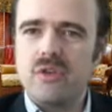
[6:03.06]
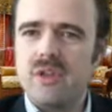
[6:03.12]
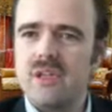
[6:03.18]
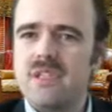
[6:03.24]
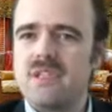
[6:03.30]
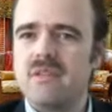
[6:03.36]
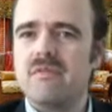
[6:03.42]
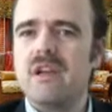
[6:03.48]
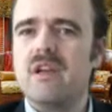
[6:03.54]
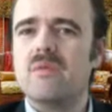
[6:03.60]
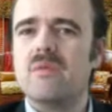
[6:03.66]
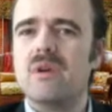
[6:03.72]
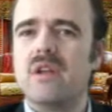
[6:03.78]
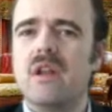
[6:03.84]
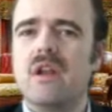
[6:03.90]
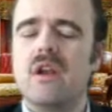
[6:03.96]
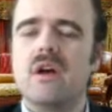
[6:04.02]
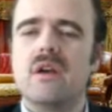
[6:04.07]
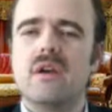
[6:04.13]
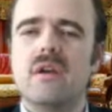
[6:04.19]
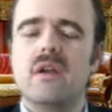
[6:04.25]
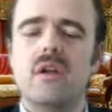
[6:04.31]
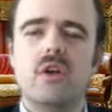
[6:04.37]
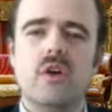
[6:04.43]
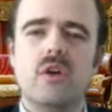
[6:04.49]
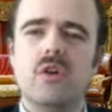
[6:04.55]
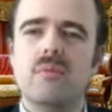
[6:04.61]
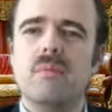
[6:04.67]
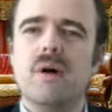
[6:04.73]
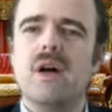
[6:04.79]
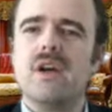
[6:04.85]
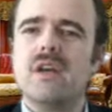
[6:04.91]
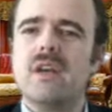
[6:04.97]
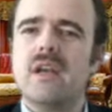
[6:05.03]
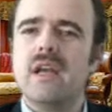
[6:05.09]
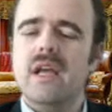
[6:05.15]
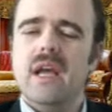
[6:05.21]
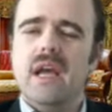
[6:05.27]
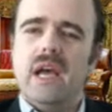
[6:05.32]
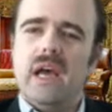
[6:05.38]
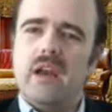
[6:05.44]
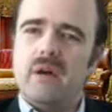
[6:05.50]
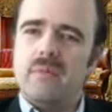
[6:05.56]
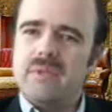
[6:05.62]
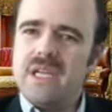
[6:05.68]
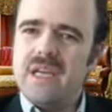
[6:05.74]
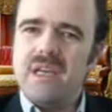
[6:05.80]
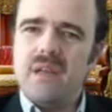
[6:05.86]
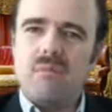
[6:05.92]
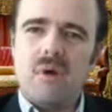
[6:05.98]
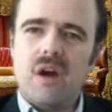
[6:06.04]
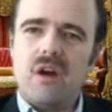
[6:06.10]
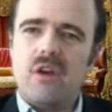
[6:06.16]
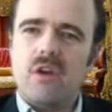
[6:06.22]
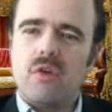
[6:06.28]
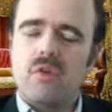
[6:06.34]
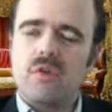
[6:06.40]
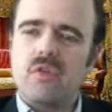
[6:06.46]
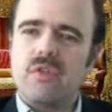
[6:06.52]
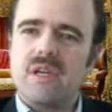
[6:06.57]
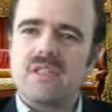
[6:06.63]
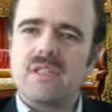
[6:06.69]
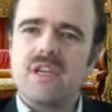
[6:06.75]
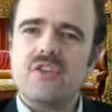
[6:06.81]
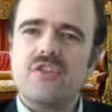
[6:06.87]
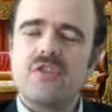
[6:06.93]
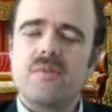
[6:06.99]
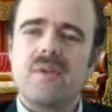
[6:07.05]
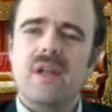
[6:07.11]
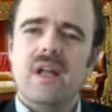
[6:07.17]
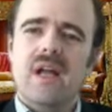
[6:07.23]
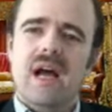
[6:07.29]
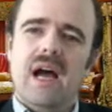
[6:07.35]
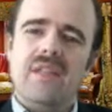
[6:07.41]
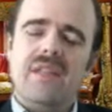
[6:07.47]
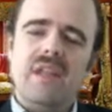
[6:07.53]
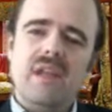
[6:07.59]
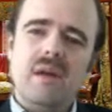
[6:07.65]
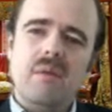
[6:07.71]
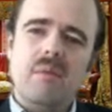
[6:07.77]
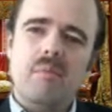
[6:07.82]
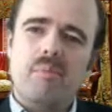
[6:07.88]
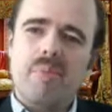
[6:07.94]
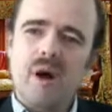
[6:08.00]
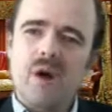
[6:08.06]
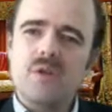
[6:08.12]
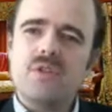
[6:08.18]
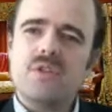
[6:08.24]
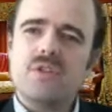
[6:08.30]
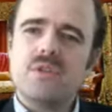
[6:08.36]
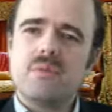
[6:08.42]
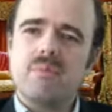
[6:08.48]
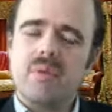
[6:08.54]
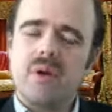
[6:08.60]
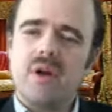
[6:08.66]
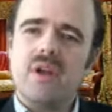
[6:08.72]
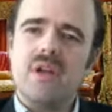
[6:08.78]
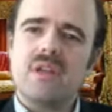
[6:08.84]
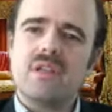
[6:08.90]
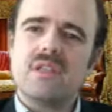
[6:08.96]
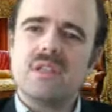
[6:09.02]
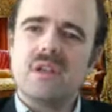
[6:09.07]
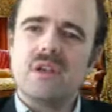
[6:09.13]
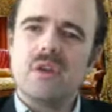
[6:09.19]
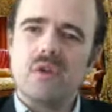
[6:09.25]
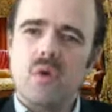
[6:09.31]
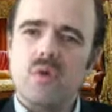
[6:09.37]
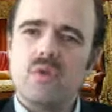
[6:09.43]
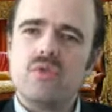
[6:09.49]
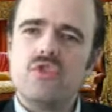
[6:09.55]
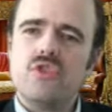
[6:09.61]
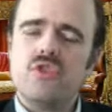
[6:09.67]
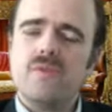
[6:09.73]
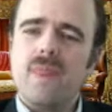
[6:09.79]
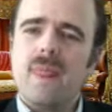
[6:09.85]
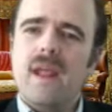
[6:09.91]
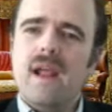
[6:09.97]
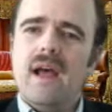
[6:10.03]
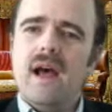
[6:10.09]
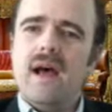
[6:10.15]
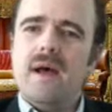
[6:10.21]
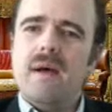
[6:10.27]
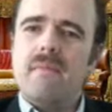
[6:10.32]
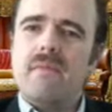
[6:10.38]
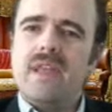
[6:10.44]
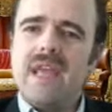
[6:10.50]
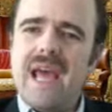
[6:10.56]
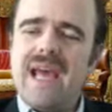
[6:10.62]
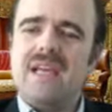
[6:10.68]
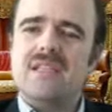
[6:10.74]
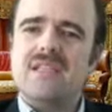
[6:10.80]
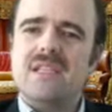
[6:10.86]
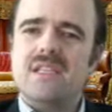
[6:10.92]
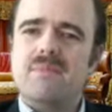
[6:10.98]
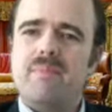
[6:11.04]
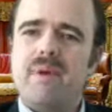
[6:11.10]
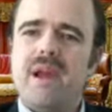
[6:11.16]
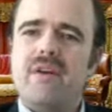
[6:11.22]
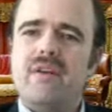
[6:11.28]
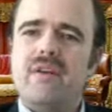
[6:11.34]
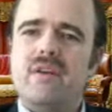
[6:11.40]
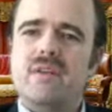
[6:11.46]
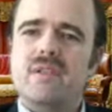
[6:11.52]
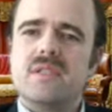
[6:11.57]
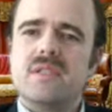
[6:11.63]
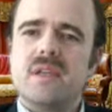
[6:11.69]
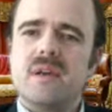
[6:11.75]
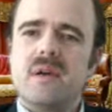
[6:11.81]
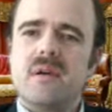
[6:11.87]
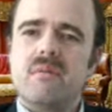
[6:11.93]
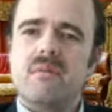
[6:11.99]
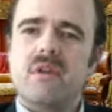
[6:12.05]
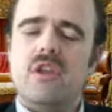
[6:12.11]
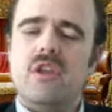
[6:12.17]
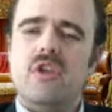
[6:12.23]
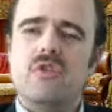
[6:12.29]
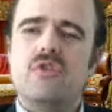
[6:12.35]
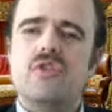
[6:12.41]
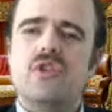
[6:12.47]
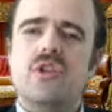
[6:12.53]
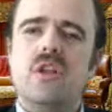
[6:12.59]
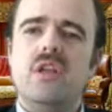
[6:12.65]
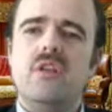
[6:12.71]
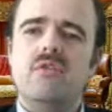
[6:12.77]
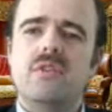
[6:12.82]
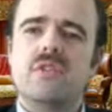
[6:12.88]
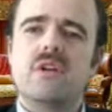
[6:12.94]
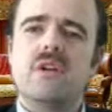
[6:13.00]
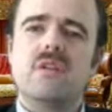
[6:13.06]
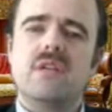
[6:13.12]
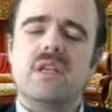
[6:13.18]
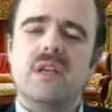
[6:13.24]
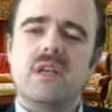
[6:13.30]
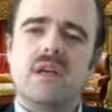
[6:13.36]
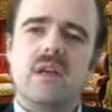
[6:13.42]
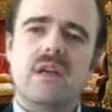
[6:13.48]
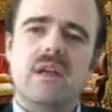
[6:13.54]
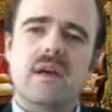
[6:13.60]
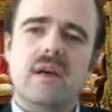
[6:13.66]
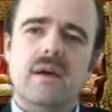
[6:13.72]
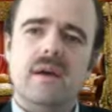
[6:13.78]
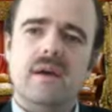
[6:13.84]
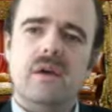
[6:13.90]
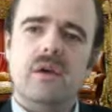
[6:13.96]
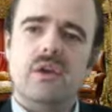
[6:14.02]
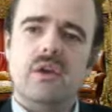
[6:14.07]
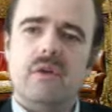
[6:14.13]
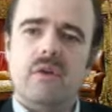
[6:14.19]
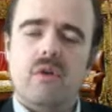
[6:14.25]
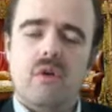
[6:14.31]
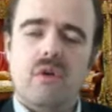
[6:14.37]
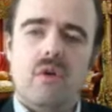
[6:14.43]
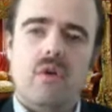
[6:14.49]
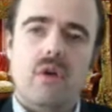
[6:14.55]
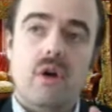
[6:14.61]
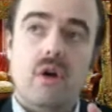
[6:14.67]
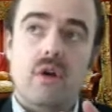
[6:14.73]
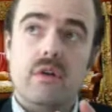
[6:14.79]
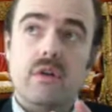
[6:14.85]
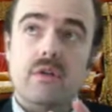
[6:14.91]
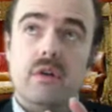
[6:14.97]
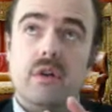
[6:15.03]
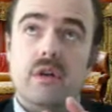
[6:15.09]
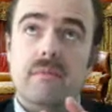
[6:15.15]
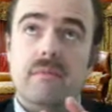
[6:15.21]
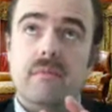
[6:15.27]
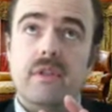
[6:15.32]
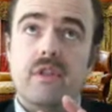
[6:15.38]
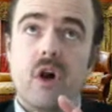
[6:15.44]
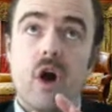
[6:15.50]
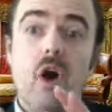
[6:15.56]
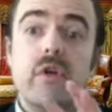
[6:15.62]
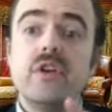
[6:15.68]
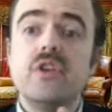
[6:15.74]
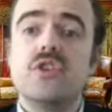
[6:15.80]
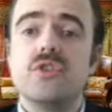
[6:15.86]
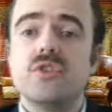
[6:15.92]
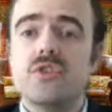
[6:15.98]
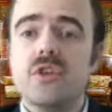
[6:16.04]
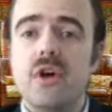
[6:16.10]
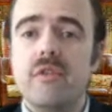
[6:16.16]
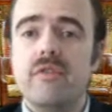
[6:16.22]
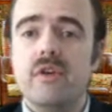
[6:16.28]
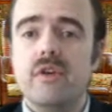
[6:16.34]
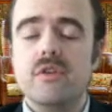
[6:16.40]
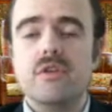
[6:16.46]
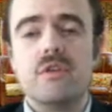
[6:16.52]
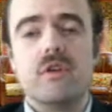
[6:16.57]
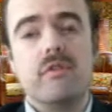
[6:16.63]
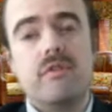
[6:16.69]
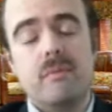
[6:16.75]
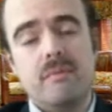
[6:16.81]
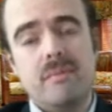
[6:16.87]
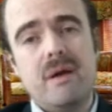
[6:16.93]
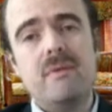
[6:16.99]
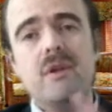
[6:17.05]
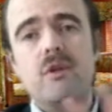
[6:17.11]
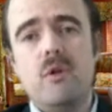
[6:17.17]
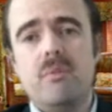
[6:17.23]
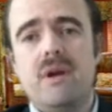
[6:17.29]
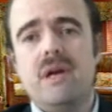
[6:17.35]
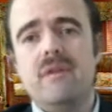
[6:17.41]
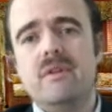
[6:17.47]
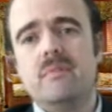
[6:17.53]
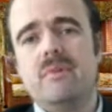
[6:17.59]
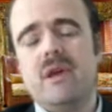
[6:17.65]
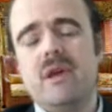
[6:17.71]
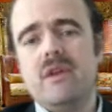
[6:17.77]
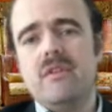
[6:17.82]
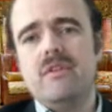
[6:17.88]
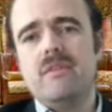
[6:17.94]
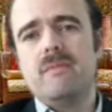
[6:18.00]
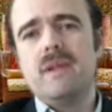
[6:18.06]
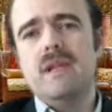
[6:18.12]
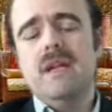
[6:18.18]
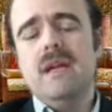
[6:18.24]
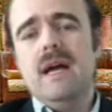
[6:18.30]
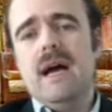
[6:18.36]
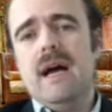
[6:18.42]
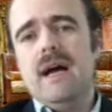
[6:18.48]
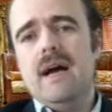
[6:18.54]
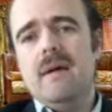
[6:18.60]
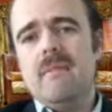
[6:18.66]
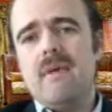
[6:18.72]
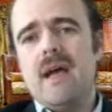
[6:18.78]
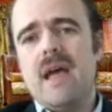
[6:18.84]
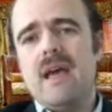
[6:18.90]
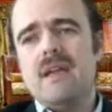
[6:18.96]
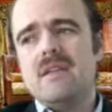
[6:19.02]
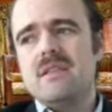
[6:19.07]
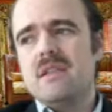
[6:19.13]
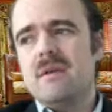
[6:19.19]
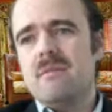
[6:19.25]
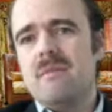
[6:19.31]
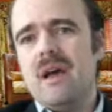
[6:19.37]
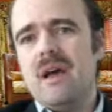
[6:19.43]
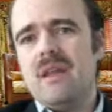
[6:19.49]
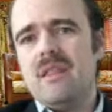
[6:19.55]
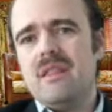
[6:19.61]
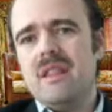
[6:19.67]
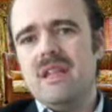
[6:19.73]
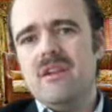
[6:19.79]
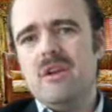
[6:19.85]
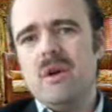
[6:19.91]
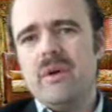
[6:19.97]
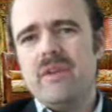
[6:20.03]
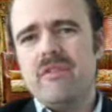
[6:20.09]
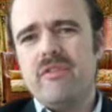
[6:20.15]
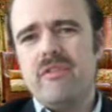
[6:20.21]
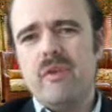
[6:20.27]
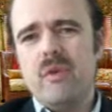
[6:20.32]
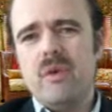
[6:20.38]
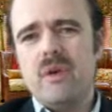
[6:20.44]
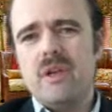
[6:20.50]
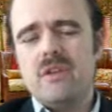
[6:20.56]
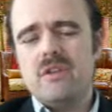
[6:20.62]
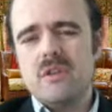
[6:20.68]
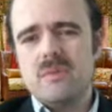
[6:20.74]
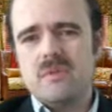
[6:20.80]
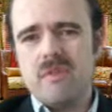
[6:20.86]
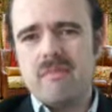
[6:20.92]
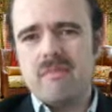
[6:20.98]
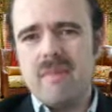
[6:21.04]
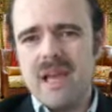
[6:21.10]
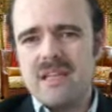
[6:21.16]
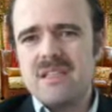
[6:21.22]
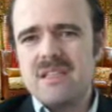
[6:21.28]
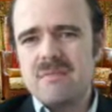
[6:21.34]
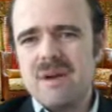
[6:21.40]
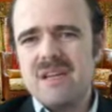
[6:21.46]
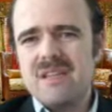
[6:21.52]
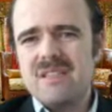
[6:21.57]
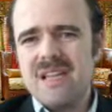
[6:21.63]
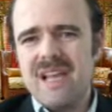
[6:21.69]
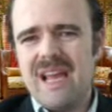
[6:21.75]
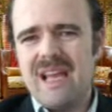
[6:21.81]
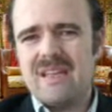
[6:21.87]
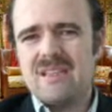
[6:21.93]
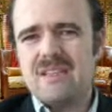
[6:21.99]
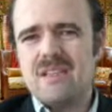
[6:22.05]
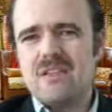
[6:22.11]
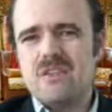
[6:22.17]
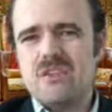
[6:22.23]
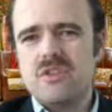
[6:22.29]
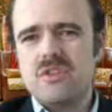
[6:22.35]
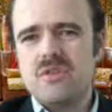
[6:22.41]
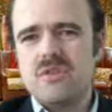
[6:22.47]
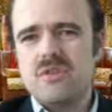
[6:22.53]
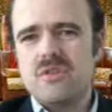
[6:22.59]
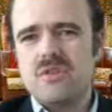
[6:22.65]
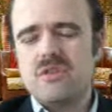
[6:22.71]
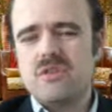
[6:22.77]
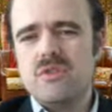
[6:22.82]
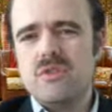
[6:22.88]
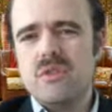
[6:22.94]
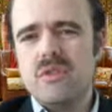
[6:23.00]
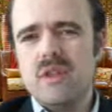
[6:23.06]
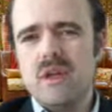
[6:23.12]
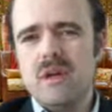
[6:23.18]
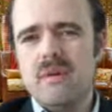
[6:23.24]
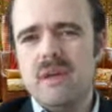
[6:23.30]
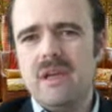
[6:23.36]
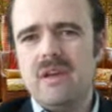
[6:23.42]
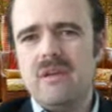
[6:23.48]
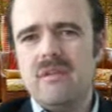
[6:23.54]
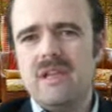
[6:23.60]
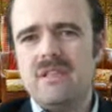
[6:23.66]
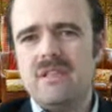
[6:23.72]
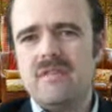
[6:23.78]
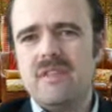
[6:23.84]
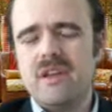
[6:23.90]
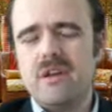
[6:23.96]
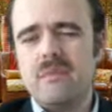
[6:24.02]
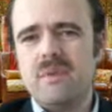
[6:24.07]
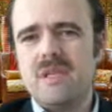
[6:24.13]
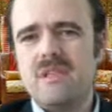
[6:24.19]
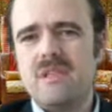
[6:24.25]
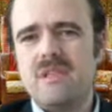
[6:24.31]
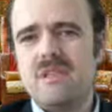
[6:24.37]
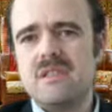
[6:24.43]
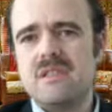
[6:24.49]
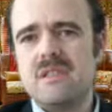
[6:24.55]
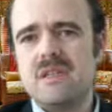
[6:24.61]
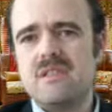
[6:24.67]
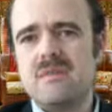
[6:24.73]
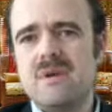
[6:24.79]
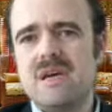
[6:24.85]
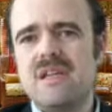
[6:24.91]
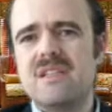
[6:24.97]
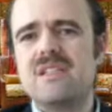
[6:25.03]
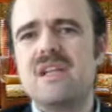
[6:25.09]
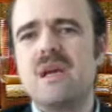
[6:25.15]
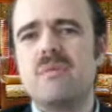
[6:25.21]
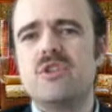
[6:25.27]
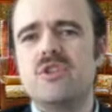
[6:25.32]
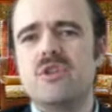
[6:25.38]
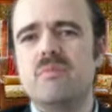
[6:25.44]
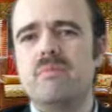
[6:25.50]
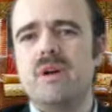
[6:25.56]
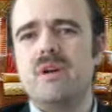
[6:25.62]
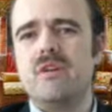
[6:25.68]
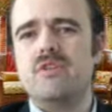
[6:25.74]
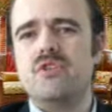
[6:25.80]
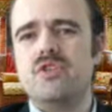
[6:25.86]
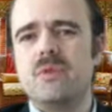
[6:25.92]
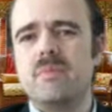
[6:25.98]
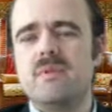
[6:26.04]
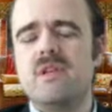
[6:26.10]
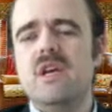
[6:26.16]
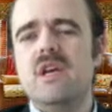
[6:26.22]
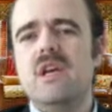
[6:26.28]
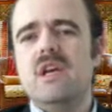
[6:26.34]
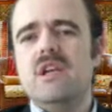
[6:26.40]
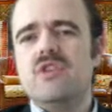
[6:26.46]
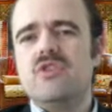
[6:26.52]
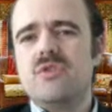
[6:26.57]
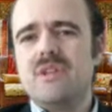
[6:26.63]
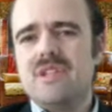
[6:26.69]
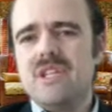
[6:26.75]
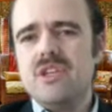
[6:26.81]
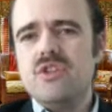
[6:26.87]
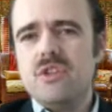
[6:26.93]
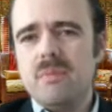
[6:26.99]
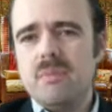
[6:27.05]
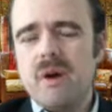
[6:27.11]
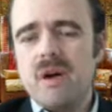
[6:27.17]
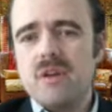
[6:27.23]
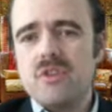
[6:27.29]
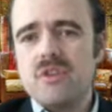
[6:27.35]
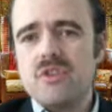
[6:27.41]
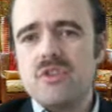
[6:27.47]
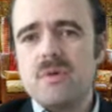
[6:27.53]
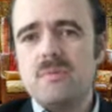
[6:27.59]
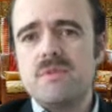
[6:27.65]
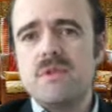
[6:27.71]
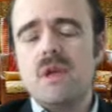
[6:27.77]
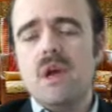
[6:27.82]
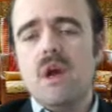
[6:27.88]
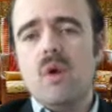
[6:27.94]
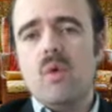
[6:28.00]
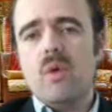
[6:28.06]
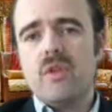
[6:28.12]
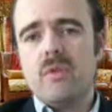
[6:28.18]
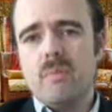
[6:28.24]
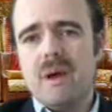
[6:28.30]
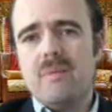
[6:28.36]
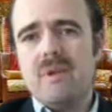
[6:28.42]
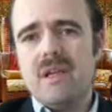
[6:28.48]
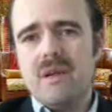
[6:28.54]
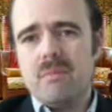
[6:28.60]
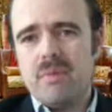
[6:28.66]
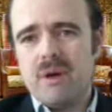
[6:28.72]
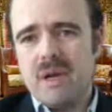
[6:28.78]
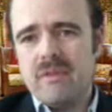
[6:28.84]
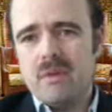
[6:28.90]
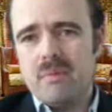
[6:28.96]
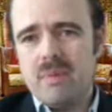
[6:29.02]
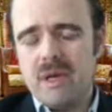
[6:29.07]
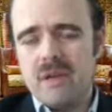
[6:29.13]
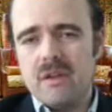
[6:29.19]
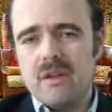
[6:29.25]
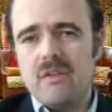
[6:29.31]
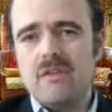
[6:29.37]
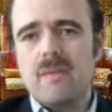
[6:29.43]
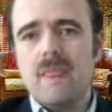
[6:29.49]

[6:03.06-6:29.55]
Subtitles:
it's available in the local market and obtaining market authorization, I think post-product launch, the access barriers usually result in, the origins of those are from public or private payers. I think going forward, in terms of maximizing access to innovative therapies, it's about establishing partnerships, strategic partnerships with public and private payers.